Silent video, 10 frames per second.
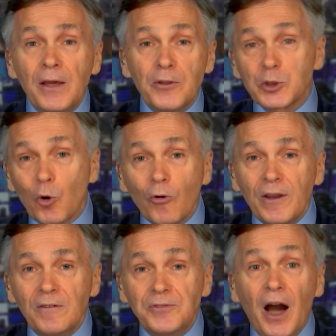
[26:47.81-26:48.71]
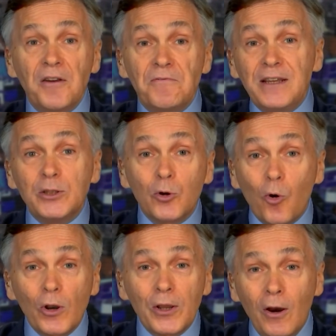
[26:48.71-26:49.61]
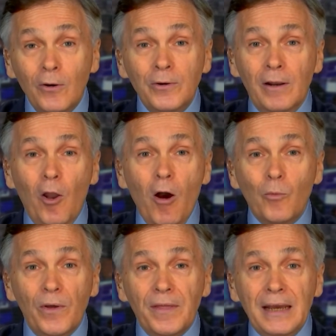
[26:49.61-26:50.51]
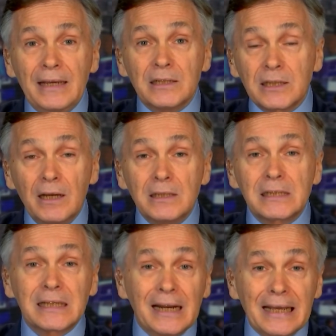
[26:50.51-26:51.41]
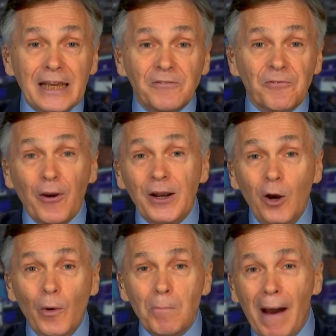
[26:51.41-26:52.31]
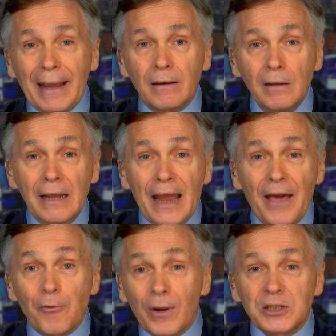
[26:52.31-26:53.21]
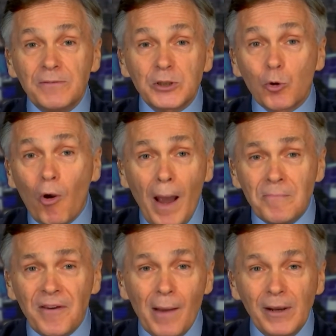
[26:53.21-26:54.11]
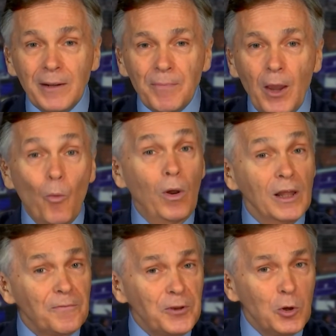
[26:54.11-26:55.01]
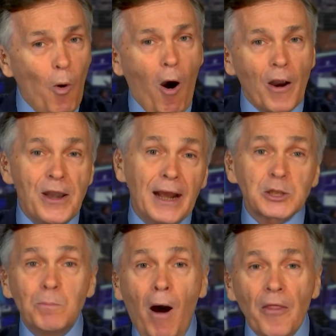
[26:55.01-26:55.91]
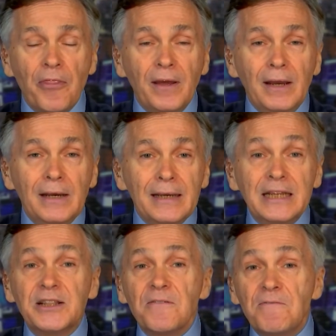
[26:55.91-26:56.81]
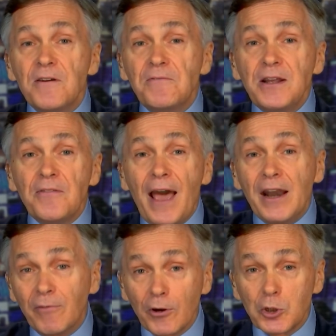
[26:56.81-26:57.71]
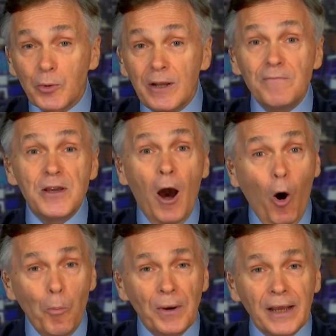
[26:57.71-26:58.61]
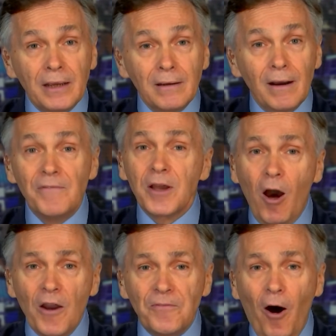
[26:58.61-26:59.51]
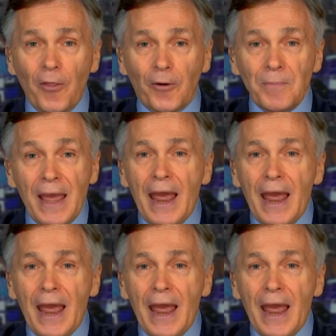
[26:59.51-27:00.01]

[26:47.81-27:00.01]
The story of Don Vito Corleone, along with his sons Sonny and Fredo and Michael and the rest of his crime family? Well, if you are, next month is the 50th anniversary of the opening of The Godfather.